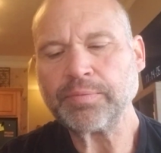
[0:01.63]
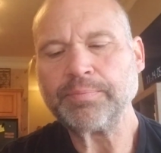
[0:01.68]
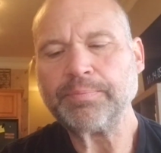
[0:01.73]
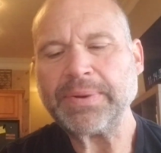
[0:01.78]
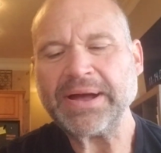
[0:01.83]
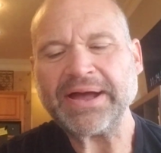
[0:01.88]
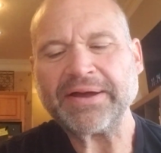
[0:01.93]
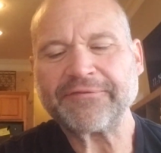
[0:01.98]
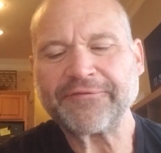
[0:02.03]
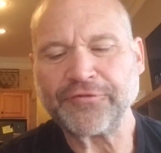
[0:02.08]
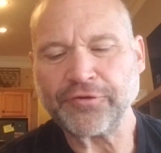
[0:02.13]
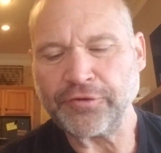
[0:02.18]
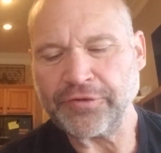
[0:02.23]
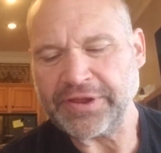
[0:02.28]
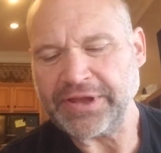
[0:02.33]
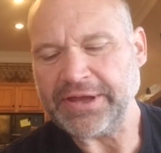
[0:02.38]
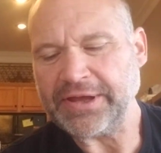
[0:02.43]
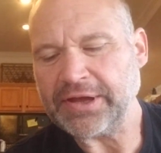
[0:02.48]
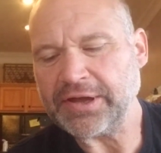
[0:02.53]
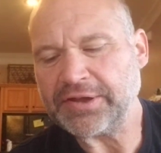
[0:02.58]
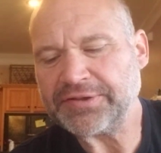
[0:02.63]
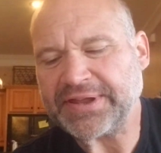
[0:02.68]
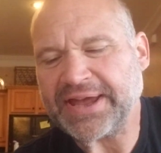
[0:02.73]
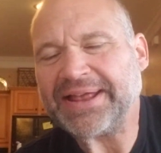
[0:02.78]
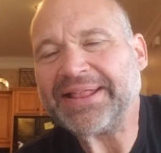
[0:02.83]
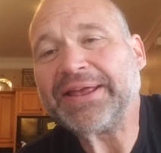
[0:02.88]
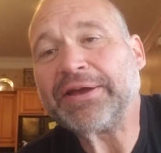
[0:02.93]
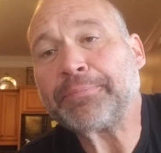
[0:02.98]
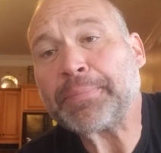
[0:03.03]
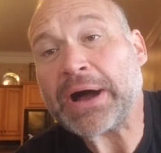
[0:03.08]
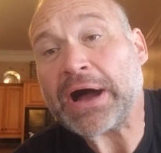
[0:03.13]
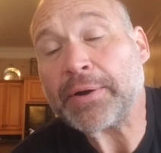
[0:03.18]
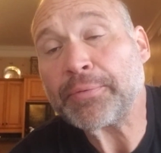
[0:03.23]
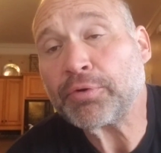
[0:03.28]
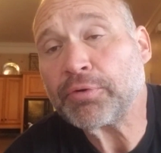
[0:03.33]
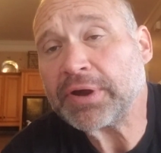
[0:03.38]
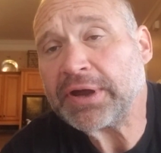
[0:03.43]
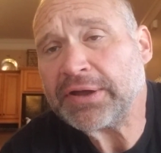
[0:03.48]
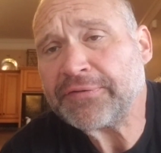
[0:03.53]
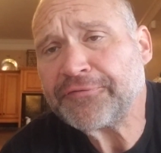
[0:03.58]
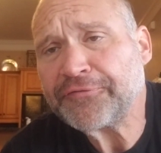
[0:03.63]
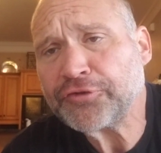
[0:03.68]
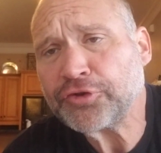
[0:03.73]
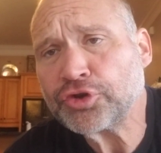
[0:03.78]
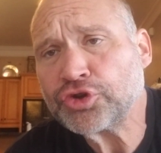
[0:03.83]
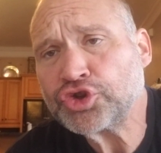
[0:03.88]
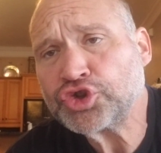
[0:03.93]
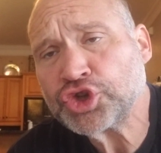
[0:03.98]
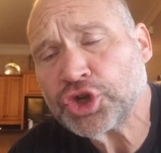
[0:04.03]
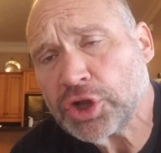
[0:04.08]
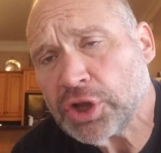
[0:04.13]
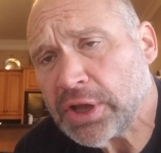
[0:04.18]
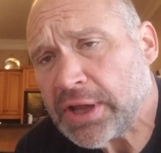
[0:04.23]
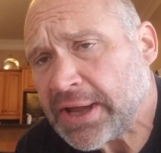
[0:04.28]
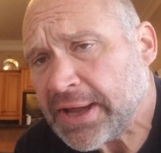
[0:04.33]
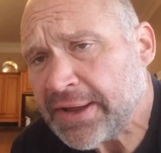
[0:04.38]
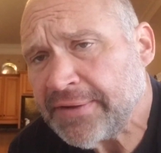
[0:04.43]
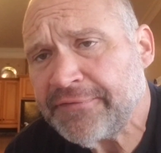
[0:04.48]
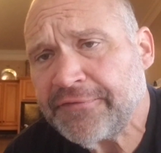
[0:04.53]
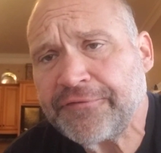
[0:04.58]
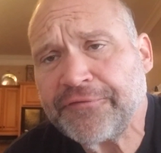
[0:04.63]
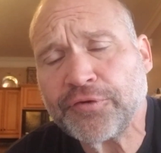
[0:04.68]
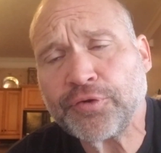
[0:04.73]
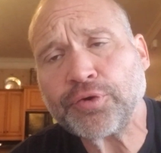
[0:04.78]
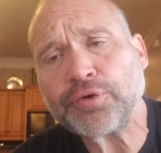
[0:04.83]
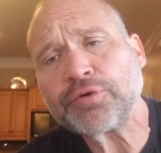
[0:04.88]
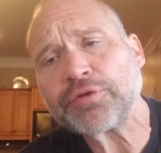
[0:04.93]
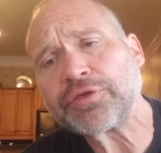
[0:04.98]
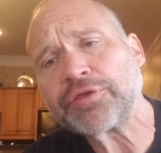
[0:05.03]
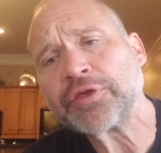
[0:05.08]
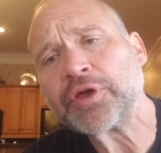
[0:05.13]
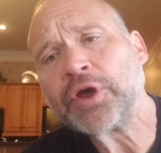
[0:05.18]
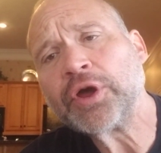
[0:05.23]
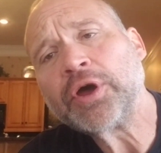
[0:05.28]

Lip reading: Back for the daily Bible read for July 4th.